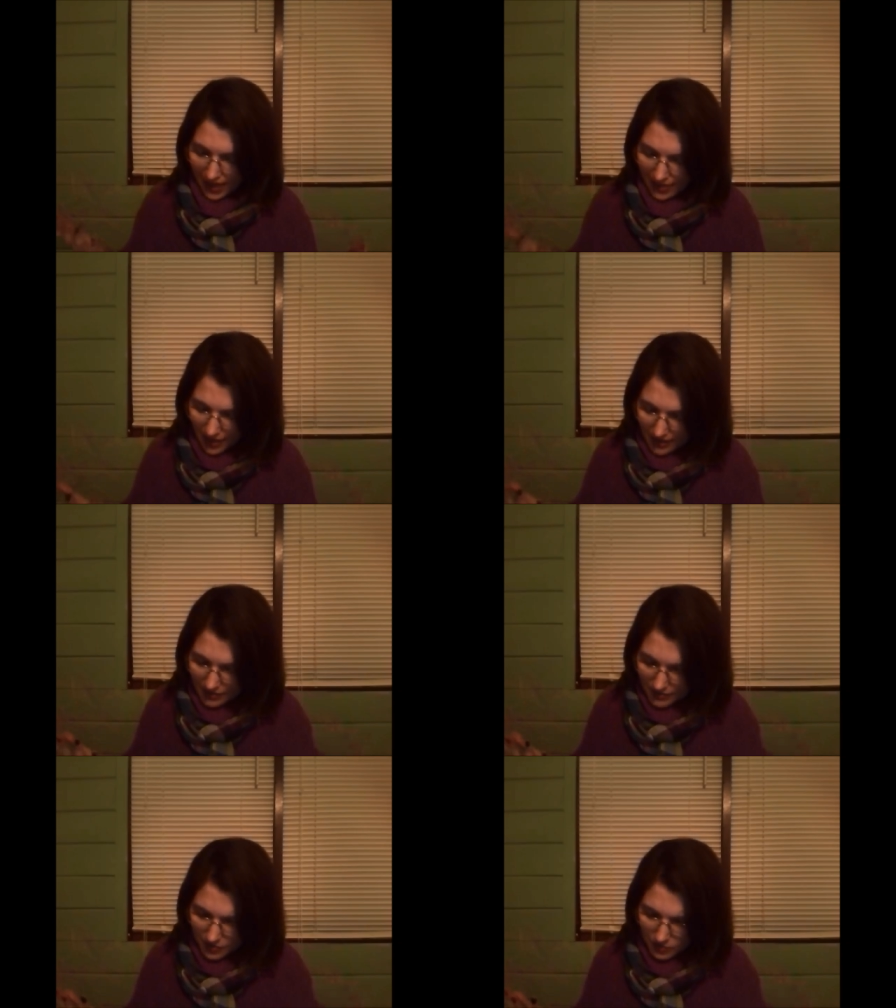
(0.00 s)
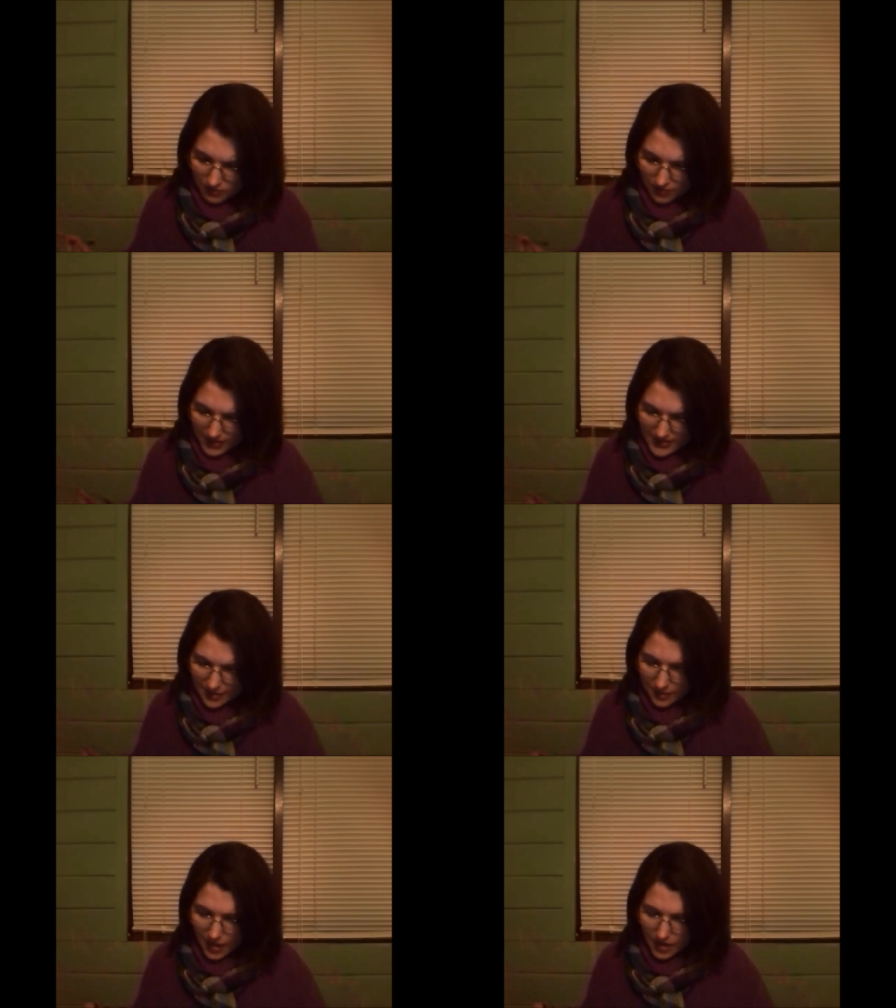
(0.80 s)
like the like
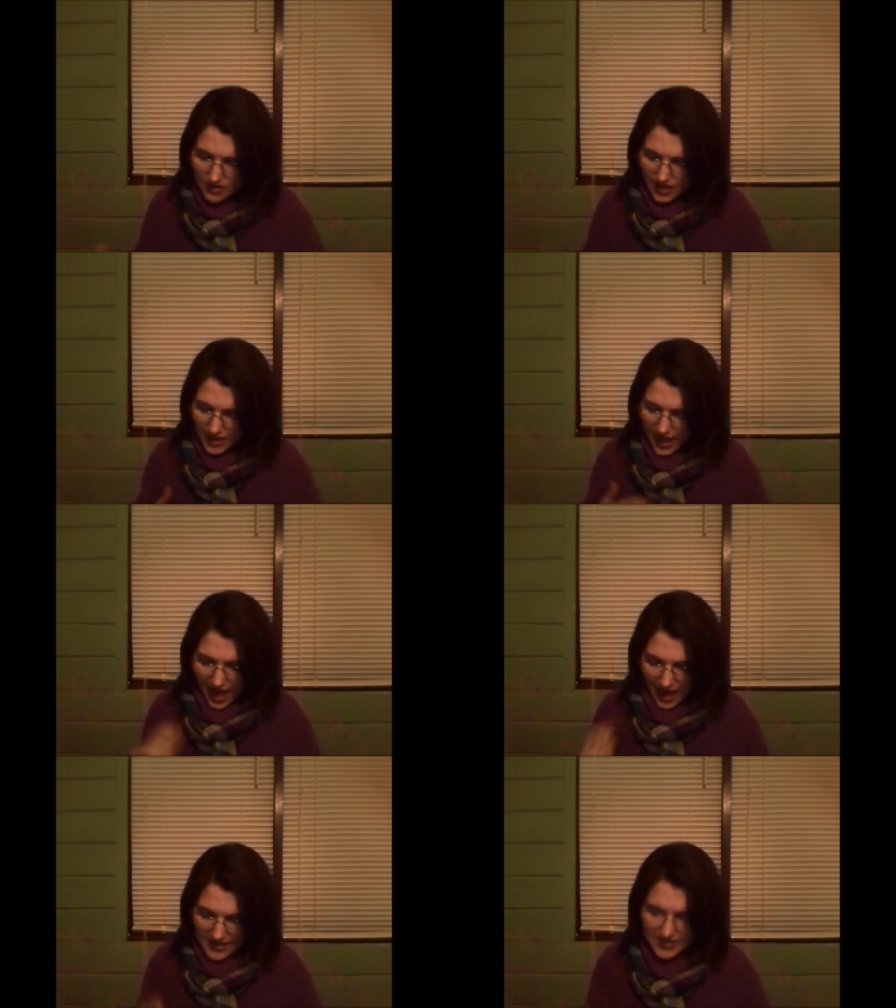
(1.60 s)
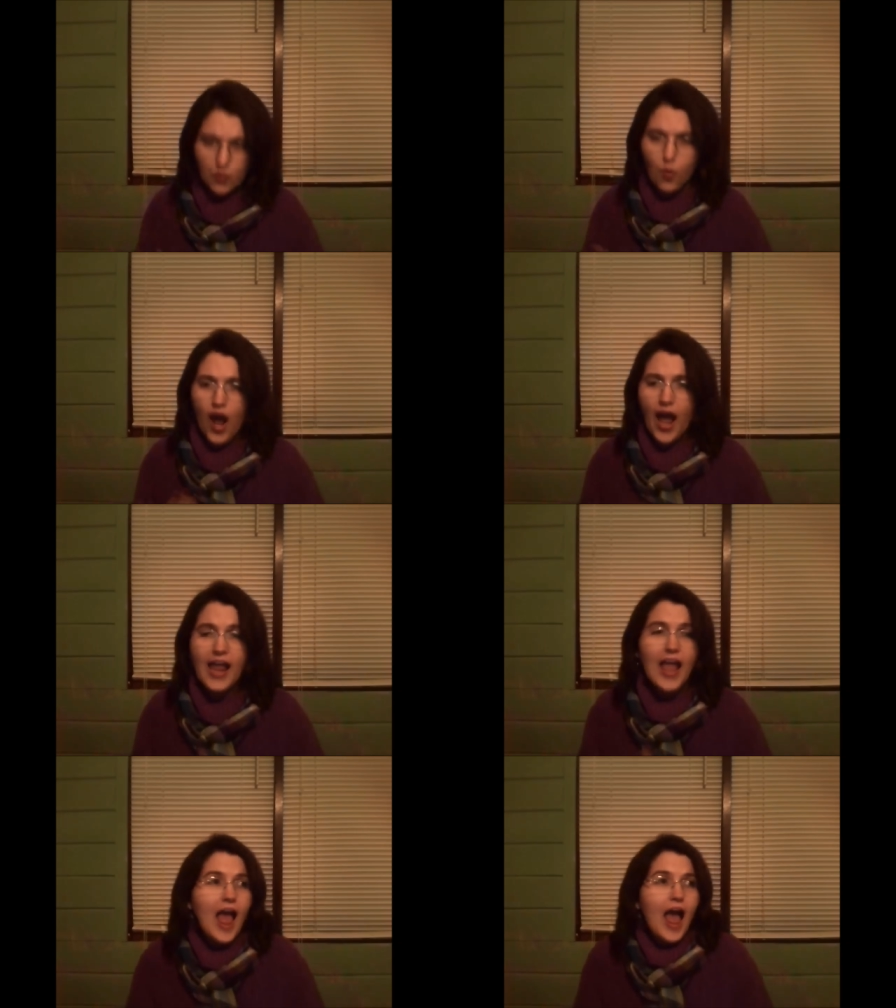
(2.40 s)
some letters like X and Y.